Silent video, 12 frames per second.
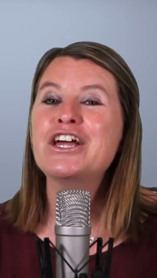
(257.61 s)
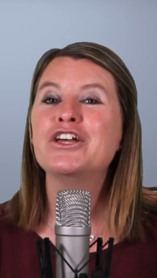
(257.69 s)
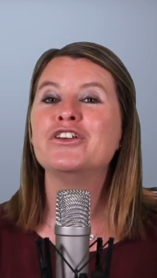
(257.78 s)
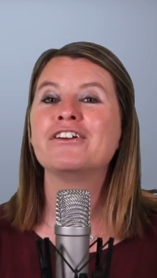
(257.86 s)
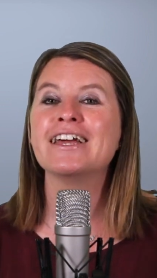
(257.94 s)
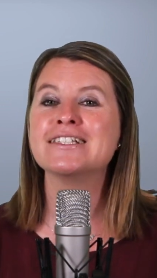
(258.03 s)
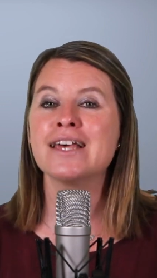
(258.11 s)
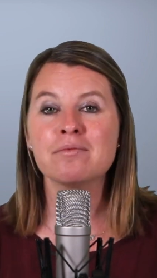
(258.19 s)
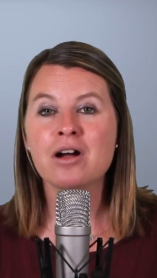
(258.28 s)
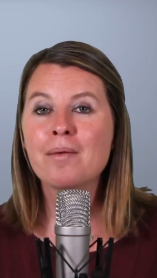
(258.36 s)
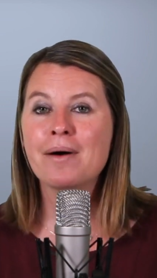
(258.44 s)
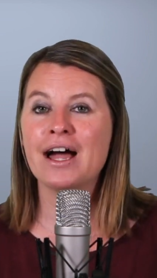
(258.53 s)
You get some
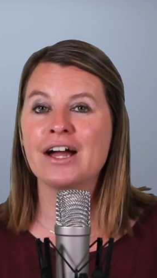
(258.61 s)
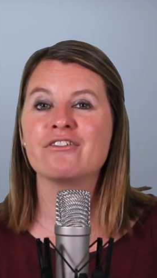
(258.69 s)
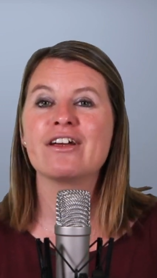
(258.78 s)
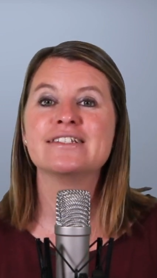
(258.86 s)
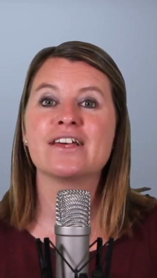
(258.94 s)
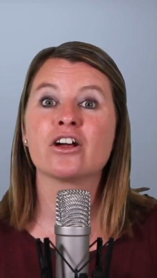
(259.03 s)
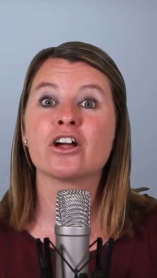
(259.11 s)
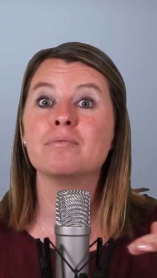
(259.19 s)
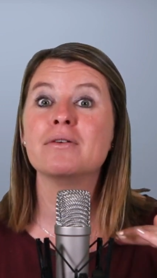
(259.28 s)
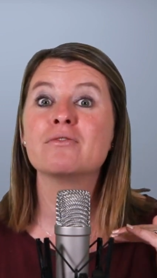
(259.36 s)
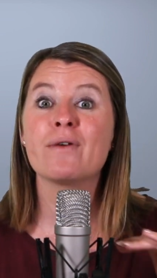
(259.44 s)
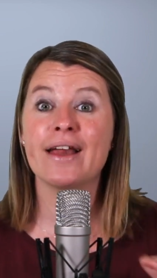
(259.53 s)
carbohydrates that are going to
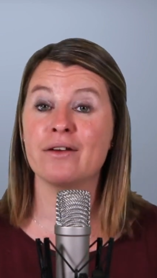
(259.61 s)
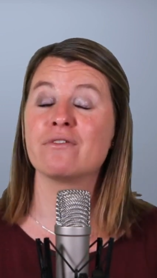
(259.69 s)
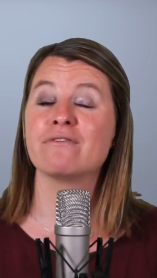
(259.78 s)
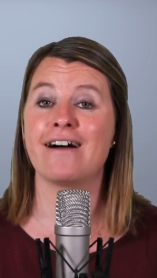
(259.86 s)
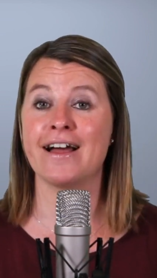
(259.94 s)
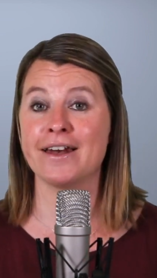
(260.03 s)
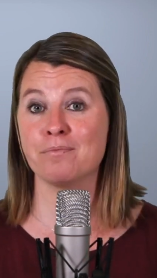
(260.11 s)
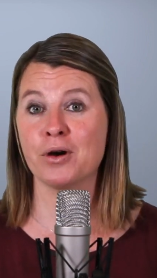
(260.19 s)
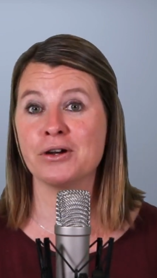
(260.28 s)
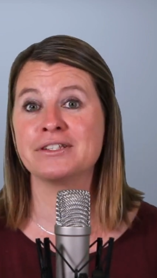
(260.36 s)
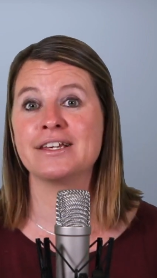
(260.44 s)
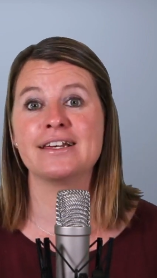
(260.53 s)
be really refined and
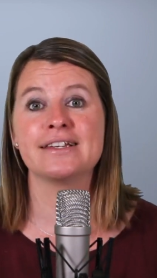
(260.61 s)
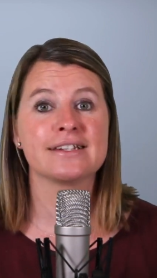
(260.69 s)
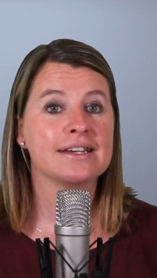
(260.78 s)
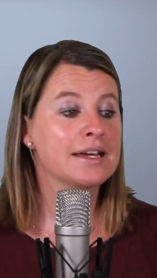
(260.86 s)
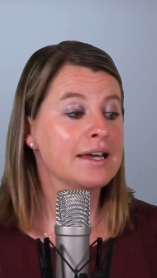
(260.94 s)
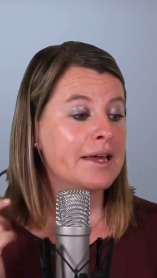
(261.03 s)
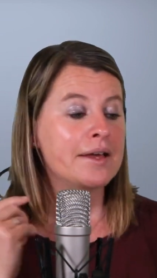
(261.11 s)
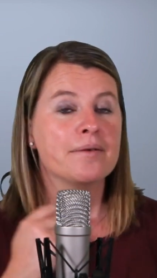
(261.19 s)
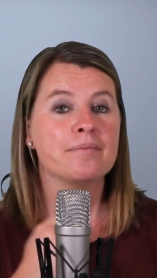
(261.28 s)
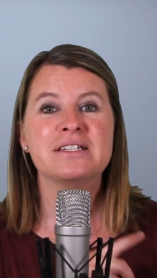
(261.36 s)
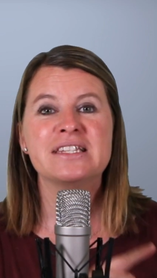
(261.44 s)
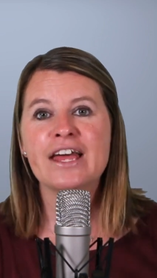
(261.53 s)
processed.
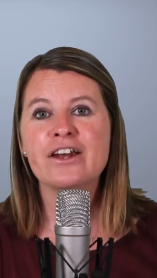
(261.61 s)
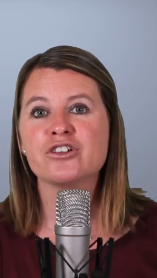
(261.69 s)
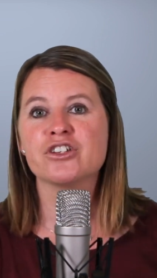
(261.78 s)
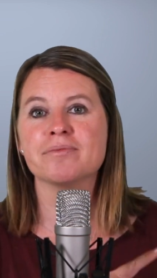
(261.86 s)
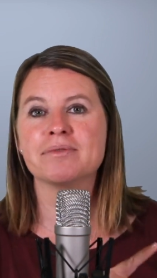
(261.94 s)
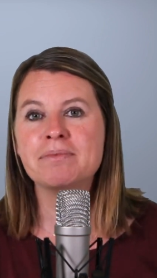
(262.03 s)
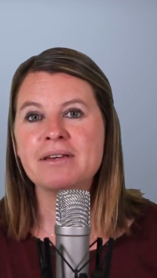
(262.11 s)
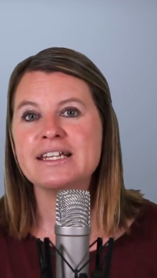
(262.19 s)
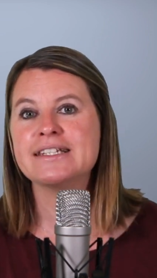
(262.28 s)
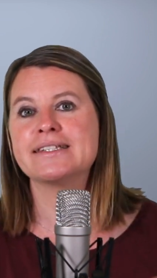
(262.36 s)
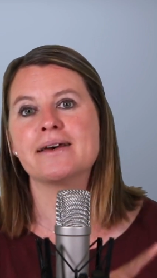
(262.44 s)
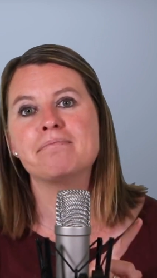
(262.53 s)
Potato chips,
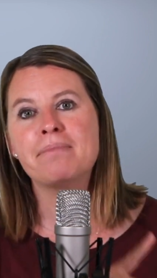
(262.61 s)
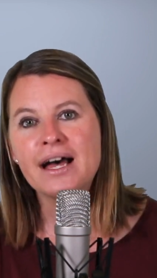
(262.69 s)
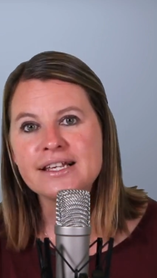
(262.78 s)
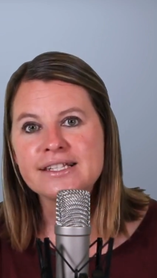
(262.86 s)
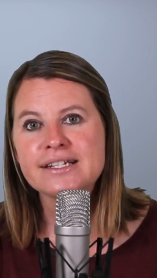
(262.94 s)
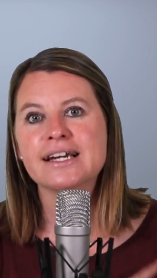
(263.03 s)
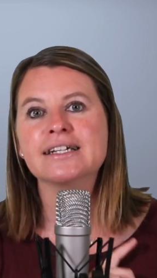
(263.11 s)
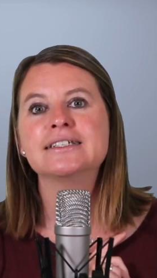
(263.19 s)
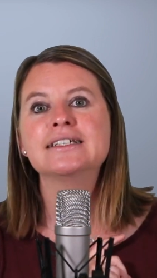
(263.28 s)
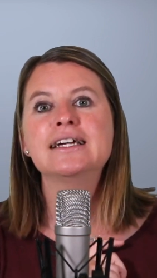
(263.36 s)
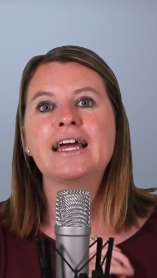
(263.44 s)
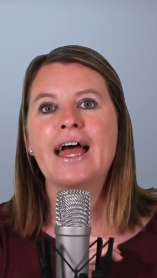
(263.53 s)
pizza, pasta,
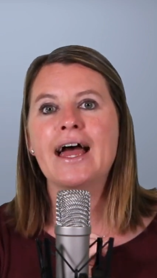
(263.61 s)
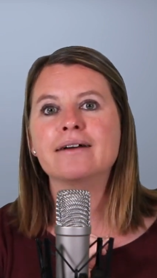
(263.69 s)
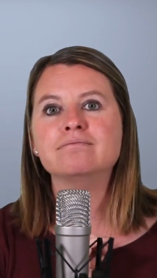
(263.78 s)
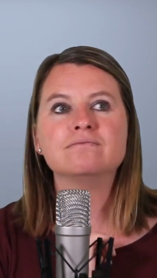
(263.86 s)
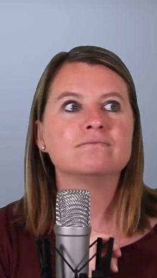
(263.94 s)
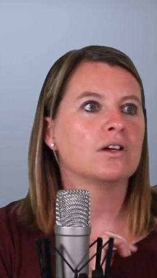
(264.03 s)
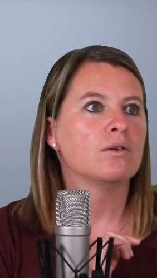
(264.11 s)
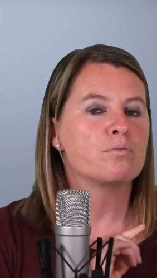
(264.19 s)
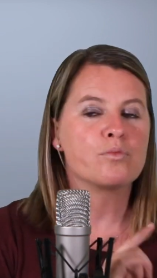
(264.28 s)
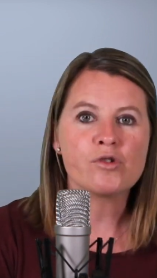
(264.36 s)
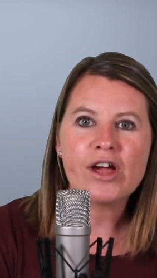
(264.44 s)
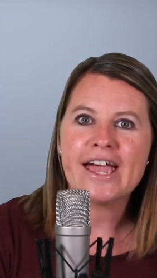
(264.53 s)
um,
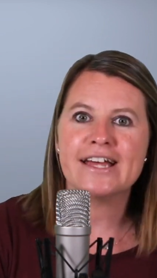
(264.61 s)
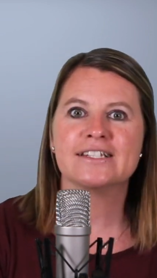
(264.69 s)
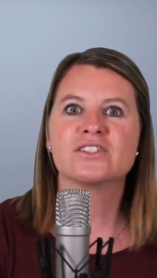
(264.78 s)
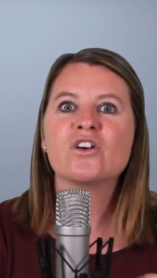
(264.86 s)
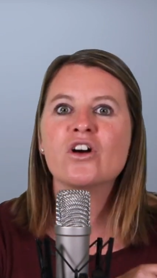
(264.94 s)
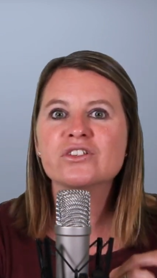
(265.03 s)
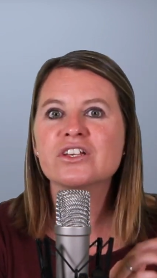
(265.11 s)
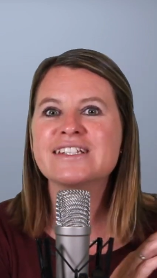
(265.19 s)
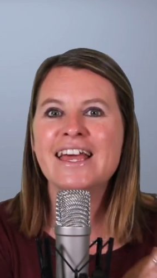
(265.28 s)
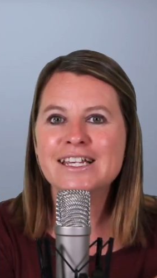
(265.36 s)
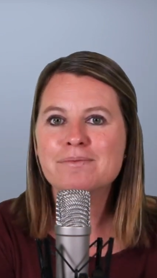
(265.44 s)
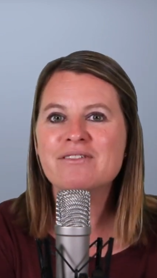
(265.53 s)
breads, those are,
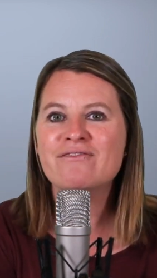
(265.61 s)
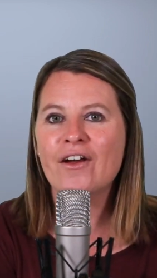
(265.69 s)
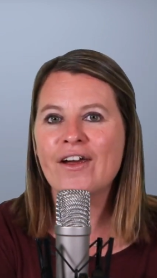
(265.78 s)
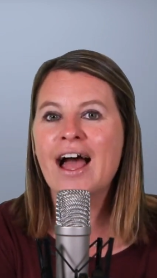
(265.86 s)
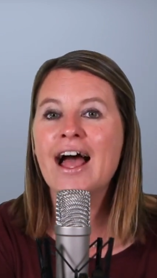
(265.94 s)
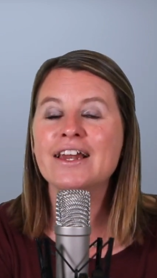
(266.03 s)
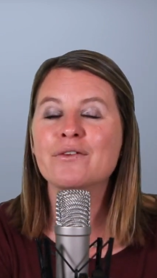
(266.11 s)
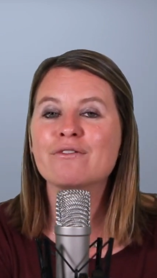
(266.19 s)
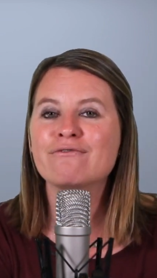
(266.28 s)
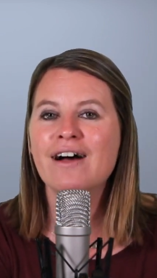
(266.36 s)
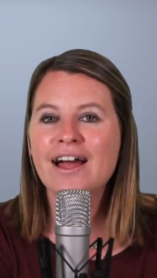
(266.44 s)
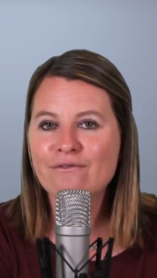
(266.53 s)
tend to be very highly
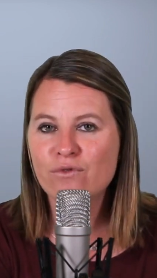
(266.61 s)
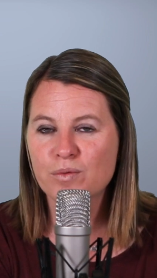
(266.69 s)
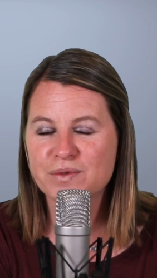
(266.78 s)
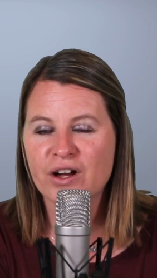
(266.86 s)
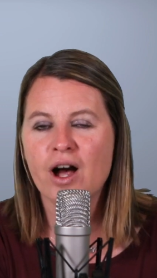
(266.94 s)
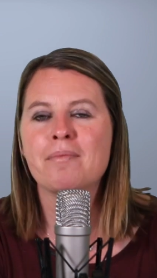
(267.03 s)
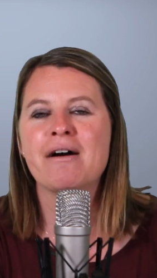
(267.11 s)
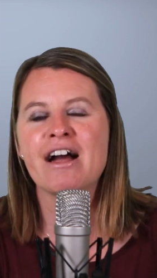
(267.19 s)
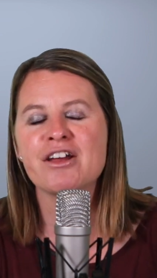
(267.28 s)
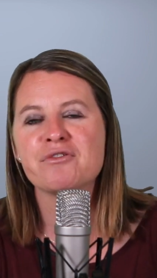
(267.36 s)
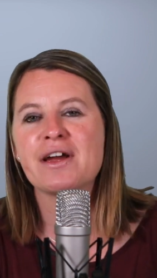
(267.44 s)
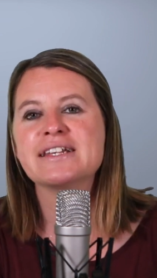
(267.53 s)
refined forms of
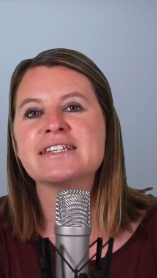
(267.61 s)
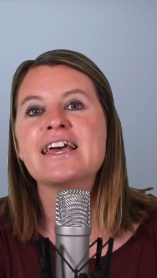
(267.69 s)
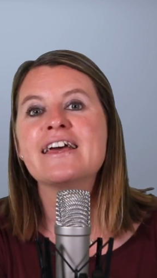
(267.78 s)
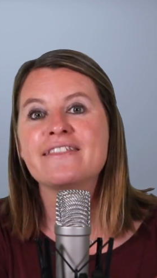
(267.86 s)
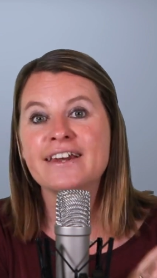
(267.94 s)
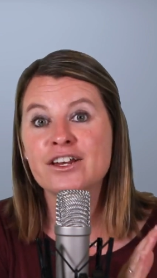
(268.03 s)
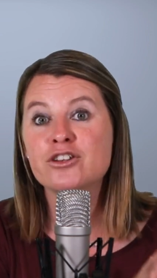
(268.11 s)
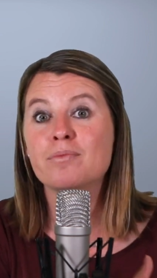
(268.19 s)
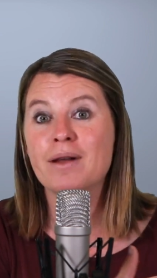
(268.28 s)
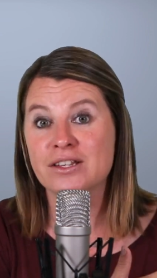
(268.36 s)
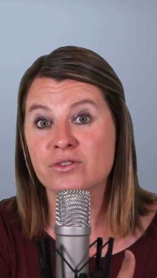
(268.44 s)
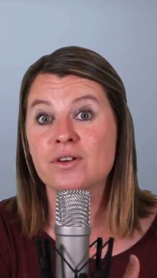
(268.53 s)
carbohydrate that hit your
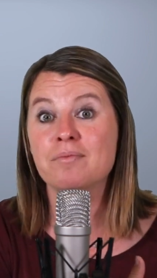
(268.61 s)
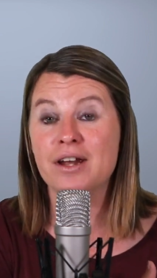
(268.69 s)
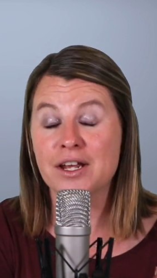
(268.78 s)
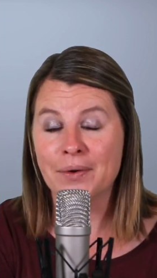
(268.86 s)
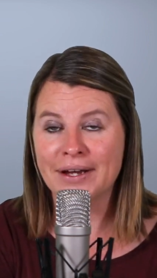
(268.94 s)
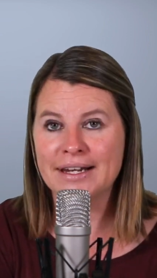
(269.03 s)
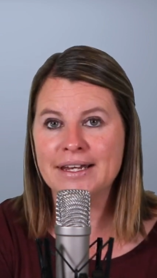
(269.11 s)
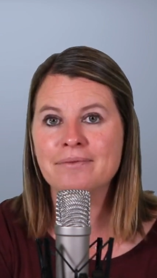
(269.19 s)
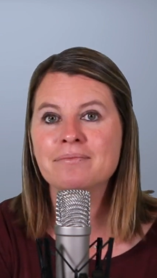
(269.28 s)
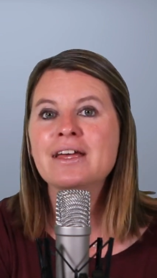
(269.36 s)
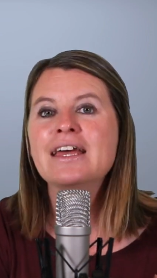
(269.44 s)
bloodstream really quickly.